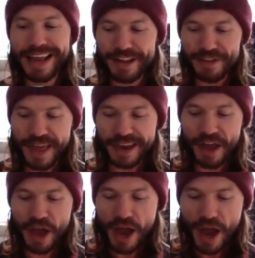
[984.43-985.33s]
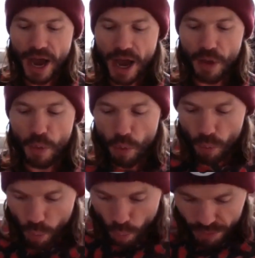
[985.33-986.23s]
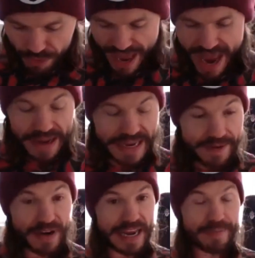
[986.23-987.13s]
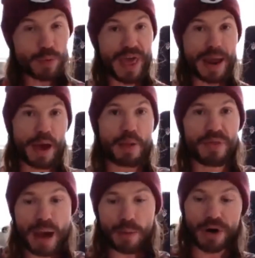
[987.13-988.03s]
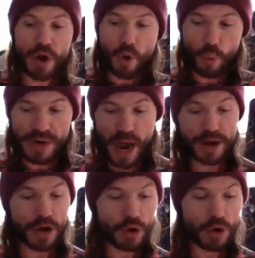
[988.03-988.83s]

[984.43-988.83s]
is that that even without that one, we